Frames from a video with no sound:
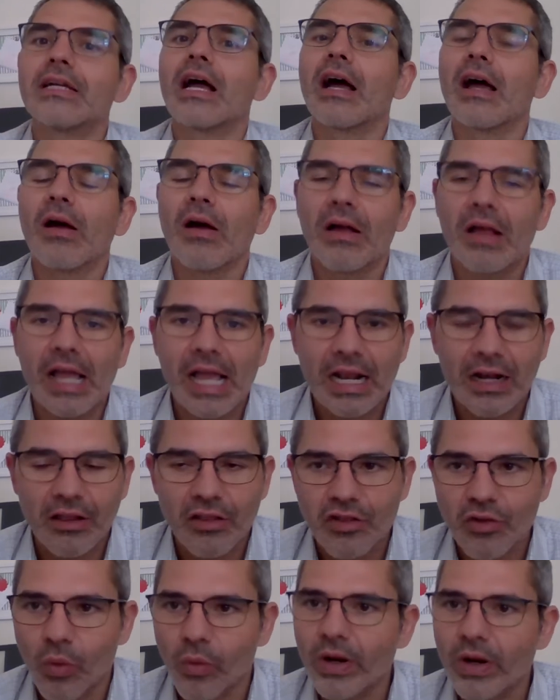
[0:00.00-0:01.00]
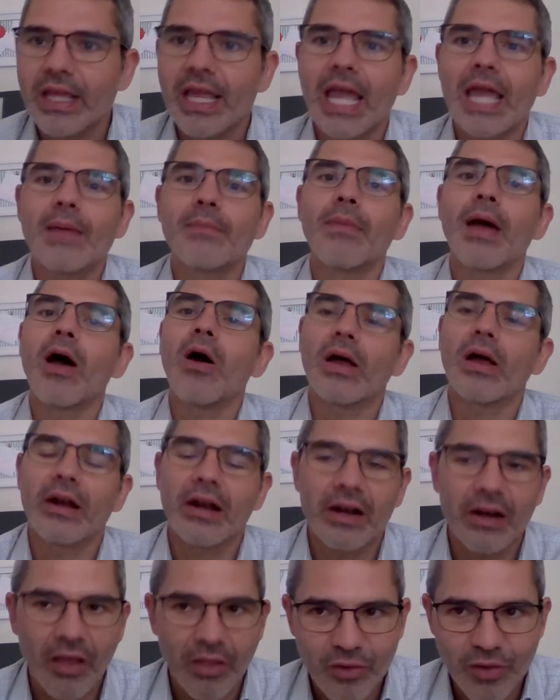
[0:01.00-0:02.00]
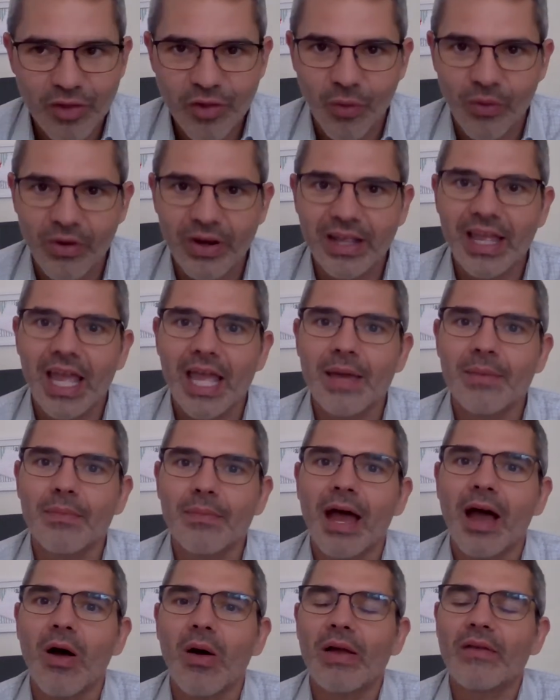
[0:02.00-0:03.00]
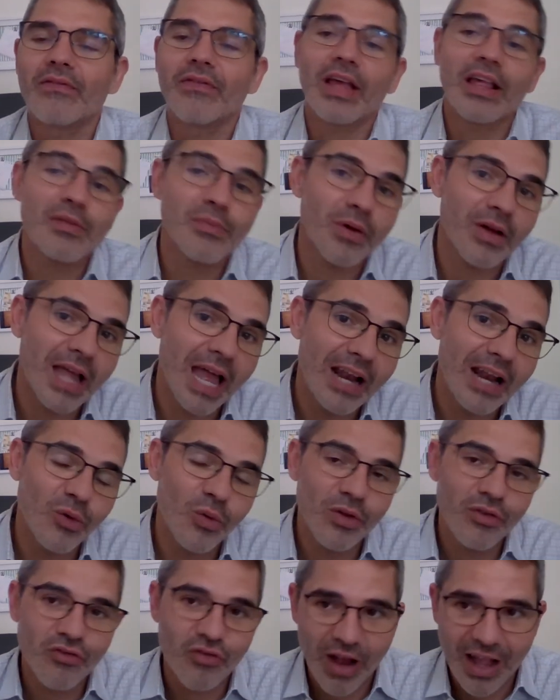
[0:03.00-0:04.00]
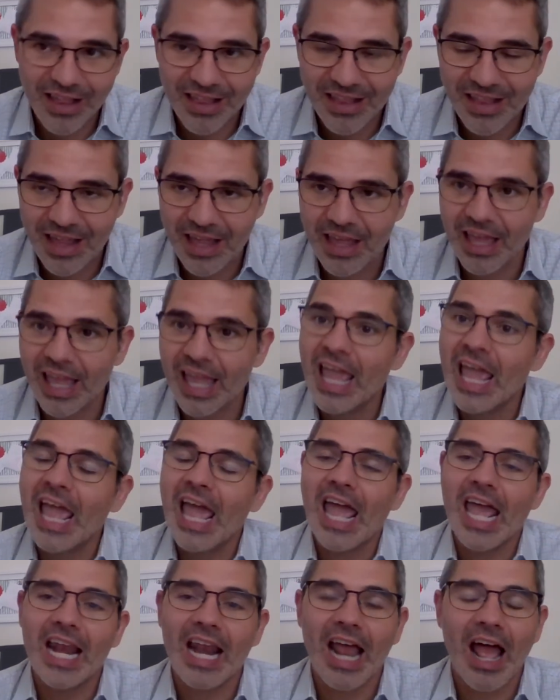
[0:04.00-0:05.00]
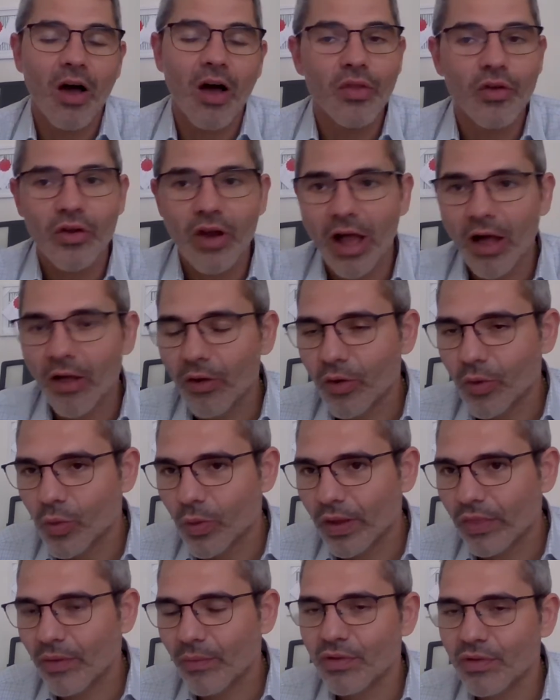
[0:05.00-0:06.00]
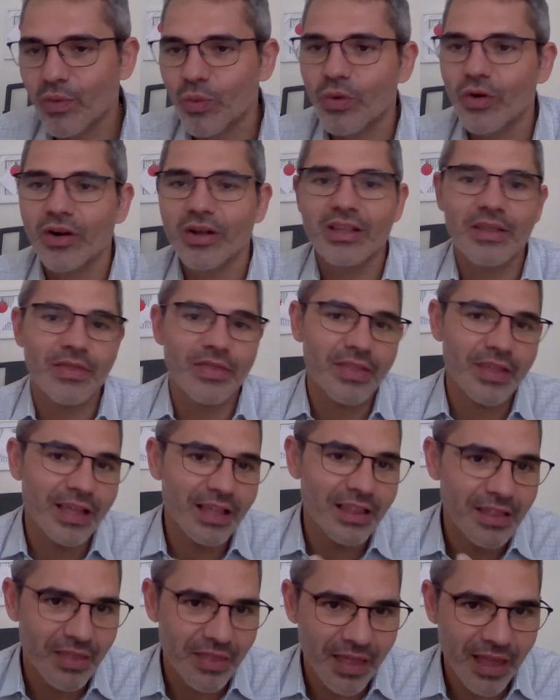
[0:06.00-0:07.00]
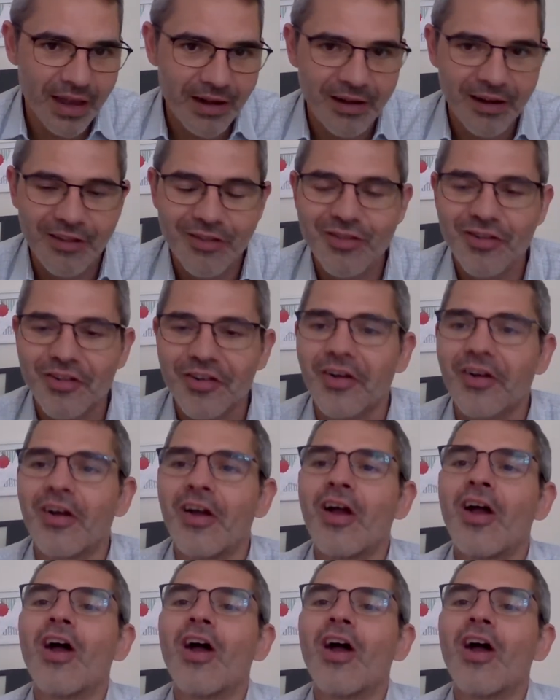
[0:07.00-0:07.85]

Uh, and a story came out and another story came out and Facebook had to address it and how their algorithms worked and things of that nature.